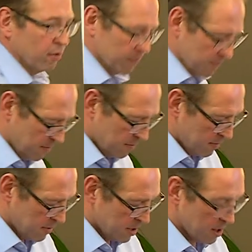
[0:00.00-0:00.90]
on
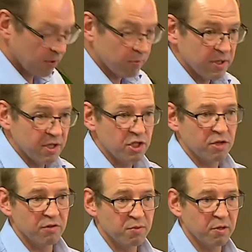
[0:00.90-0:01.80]
uh, with an
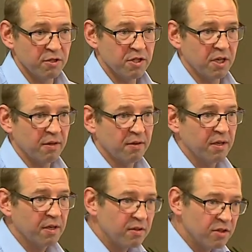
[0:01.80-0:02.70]
insurance policy,
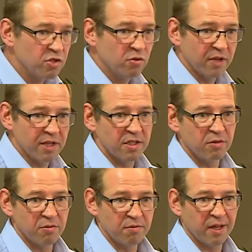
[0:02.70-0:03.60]
the sort they deal
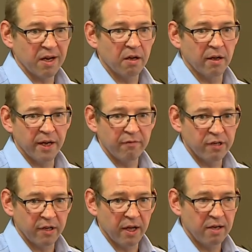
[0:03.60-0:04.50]
with with their client every
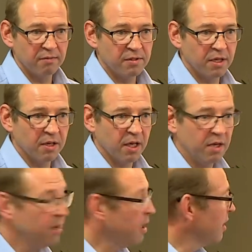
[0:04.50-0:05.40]
day.
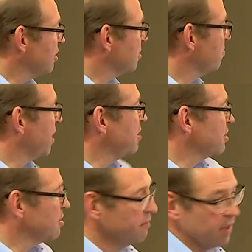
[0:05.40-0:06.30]
Okay? It's the
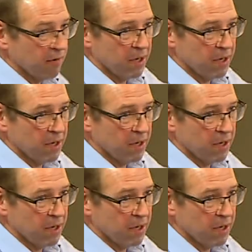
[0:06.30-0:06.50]
basis of their